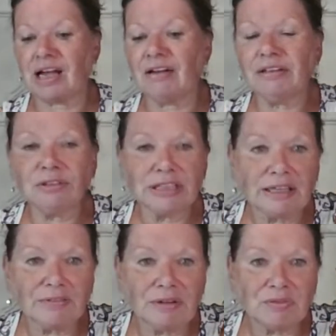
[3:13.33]
I don't
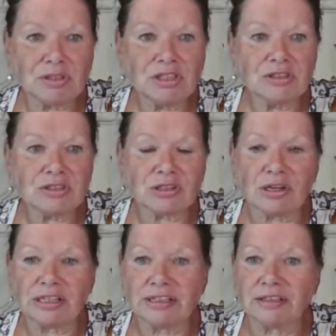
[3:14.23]
think I've ever used
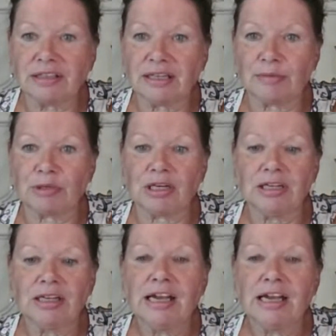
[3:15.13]
on camera,